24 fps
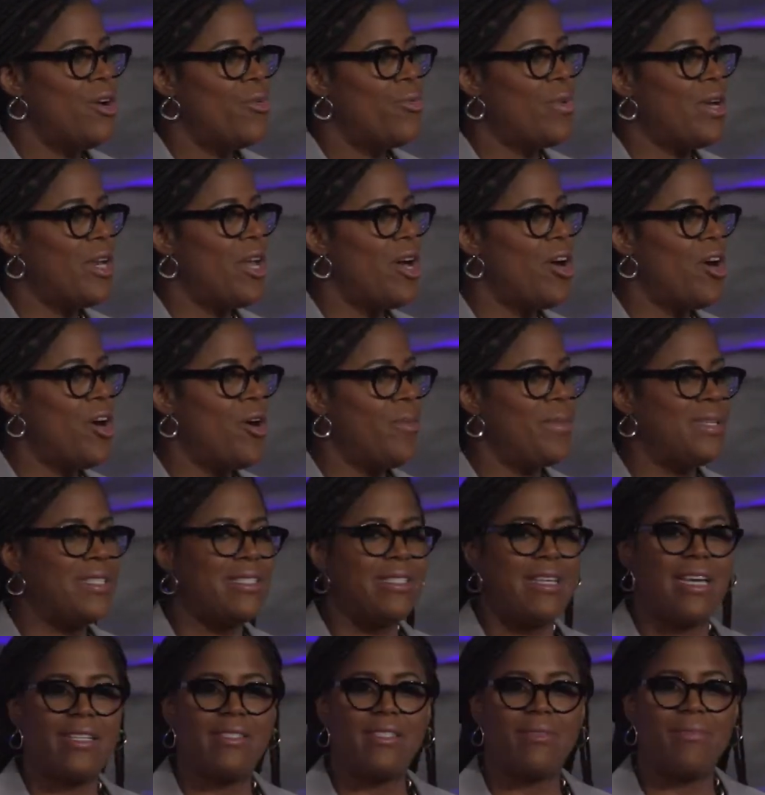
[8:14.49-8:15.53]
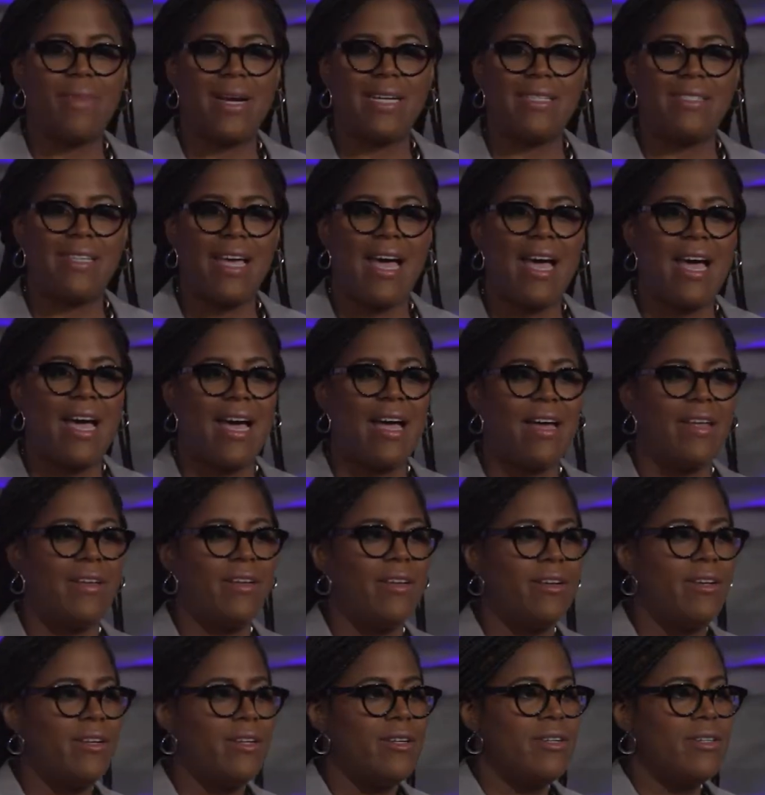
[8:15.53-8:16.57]
went home and said to my dad,
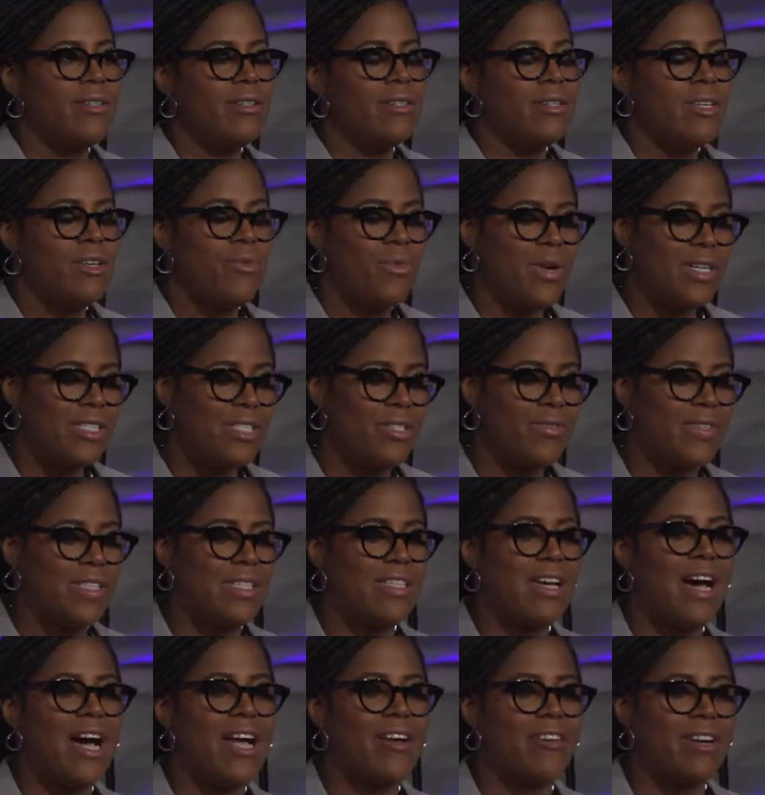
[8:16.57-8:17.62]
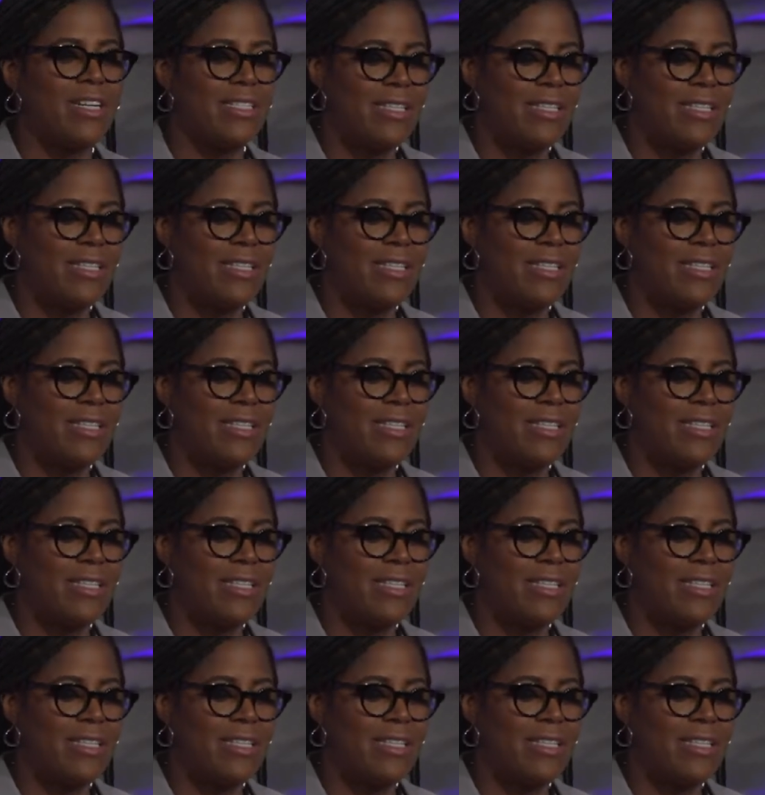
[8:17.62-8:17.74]
he wants to retire.